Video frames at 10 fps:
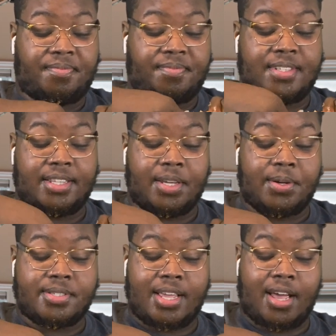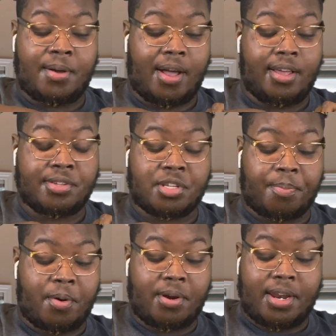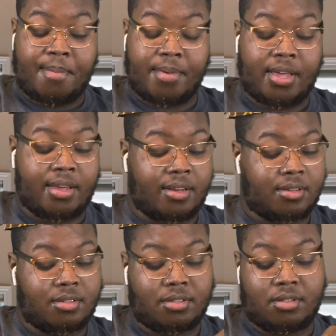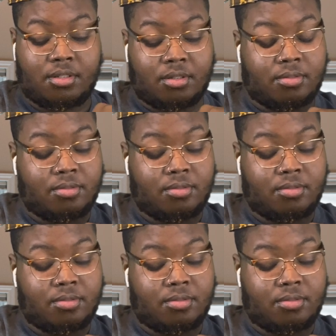And those of y'all who out here supporting that man, oh.